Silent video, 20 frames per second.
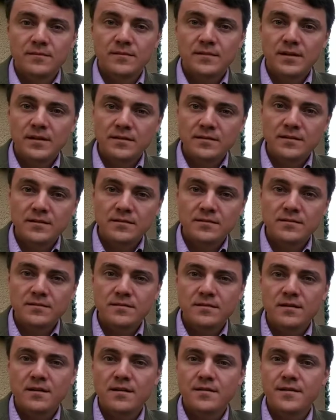tells us
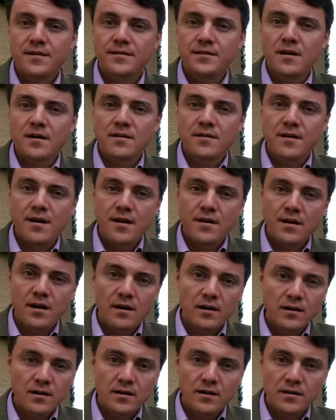that there
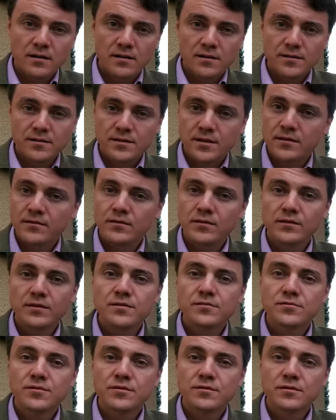are several
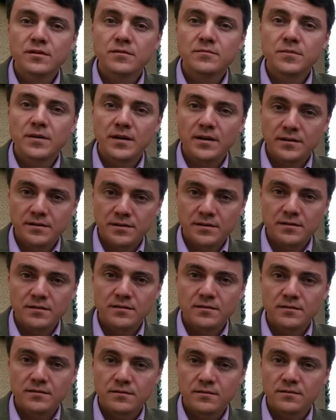interested
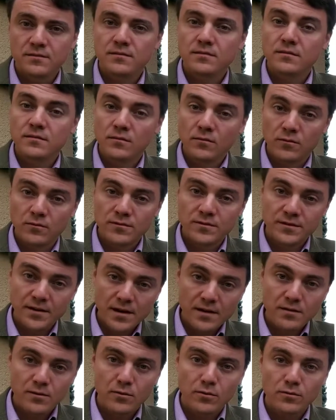parties or
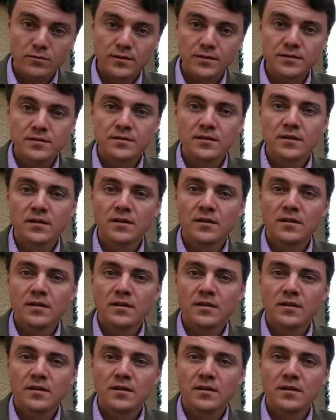stakeholders